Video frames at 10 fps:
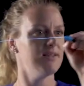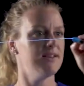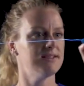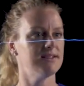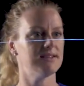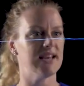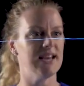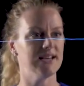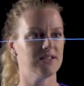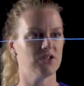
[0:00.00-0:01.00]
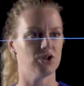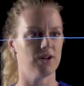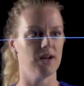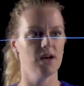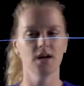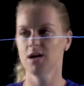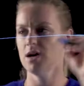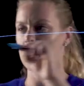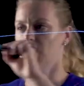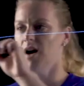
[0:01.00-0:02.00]
This is the history
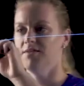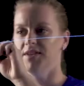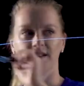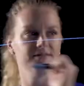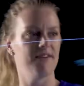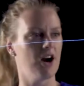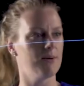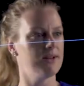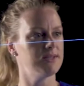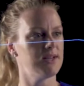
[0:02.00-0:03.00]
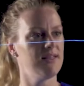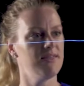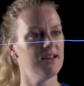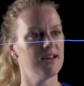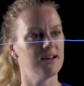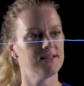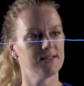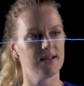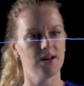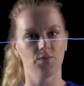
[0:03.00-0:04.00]
of the environment, and
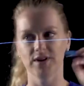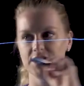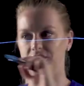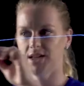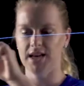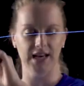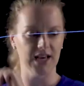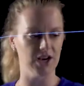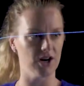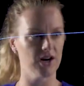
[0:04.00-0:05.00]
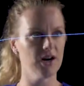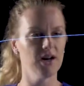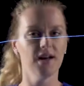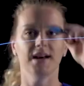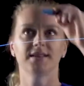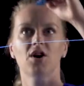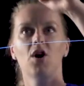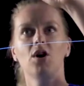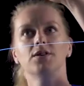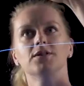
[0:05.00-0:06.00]
this region here is
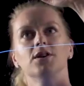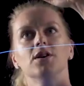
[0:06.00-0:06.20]
called